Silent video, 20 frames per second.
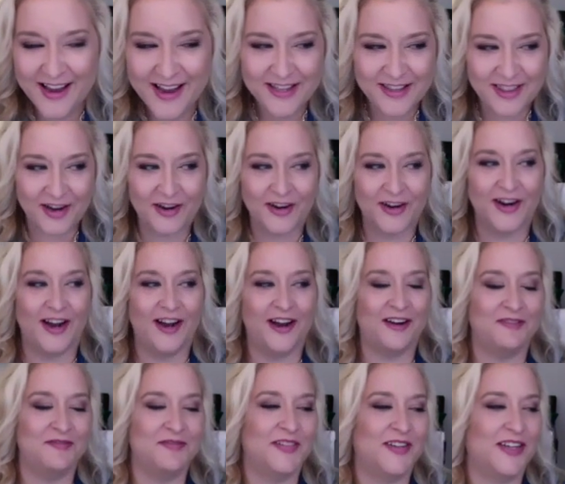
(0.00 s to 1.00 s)
they're
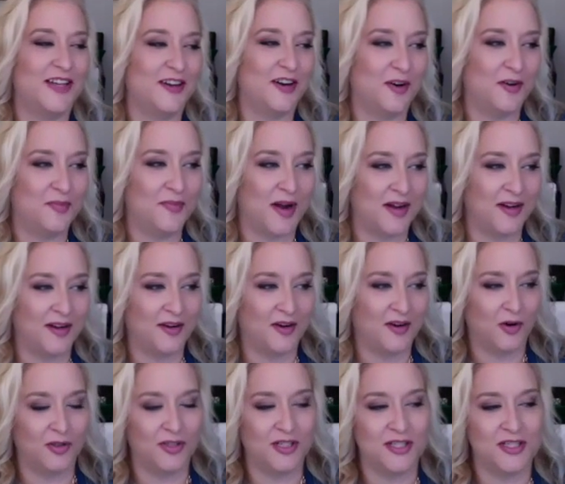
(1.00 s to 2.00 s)
um, you know my
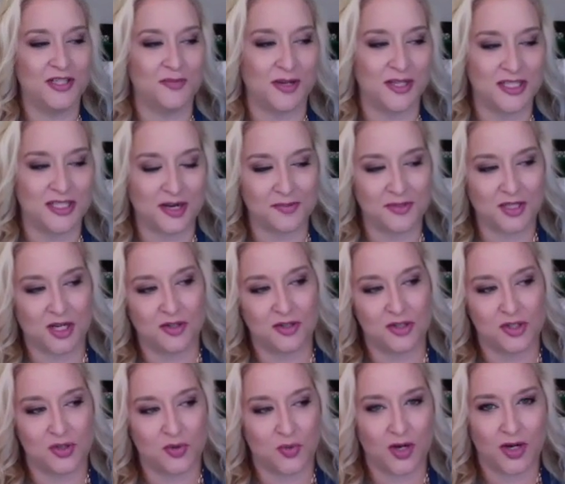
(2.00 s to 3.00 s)
oldest my
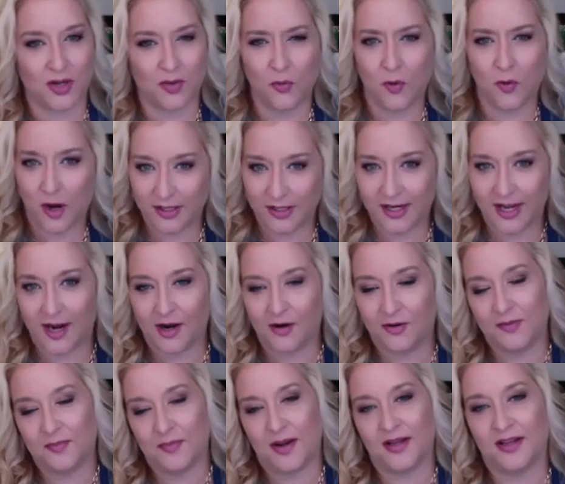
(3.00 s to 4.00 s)
stepdaughter's 21 now
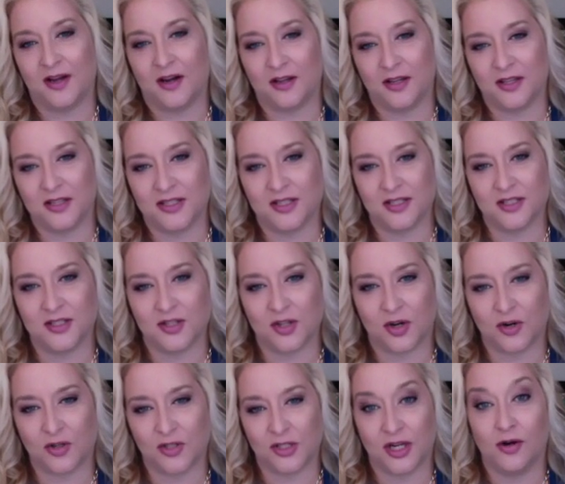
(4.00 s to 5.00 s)
and my youngest is
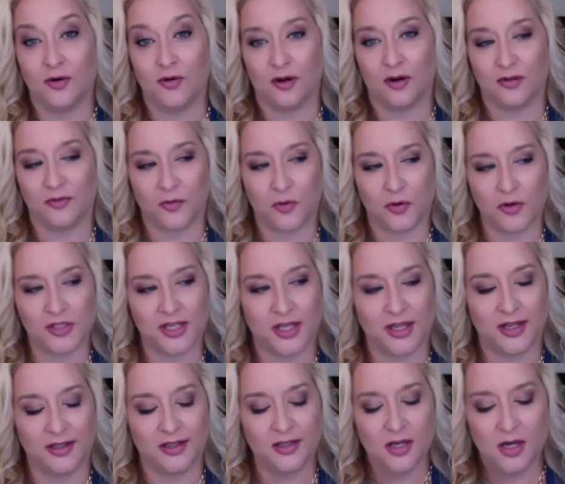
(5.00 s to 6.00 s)
13 going on
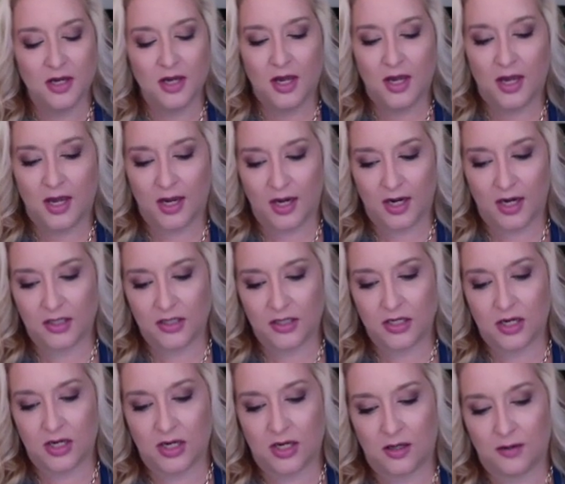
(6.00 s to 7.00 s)
14 mm-hmm. and
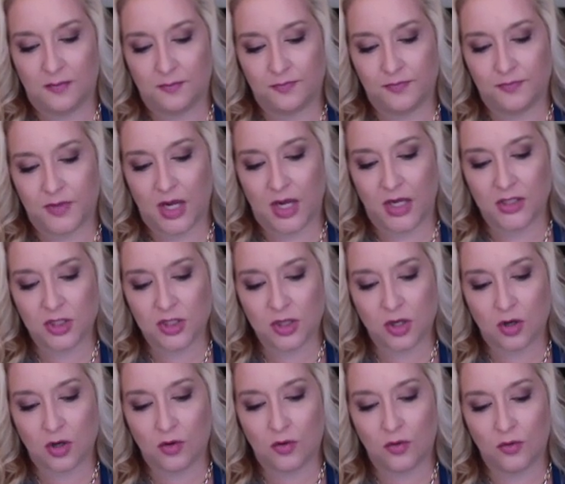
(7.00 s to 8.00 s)
um, and
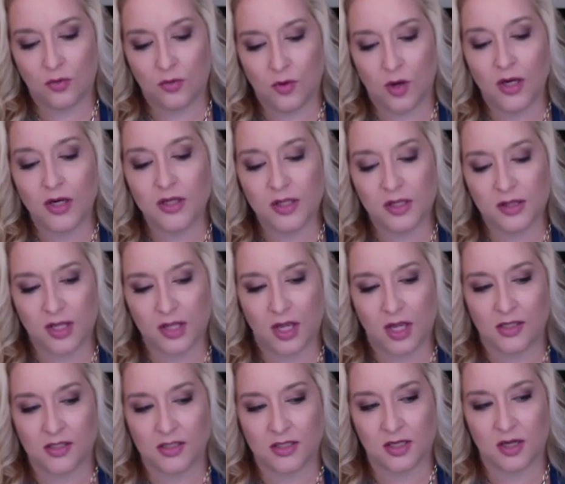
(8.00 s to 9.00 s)
so one of the
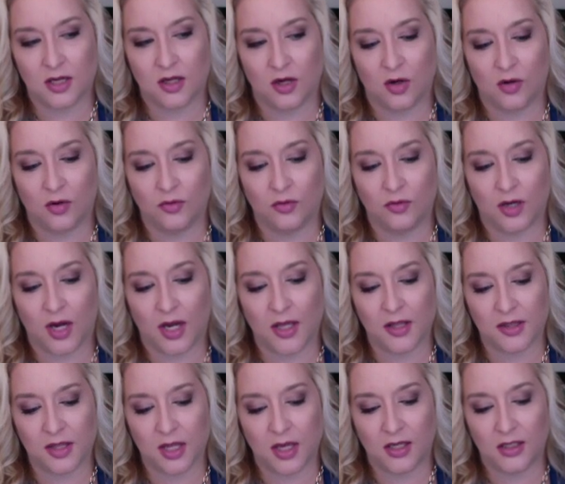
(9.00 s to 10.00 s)
things that you know i
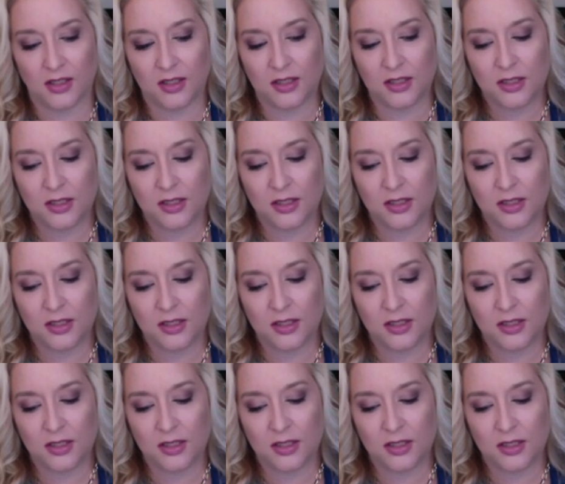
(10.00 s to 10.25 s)
think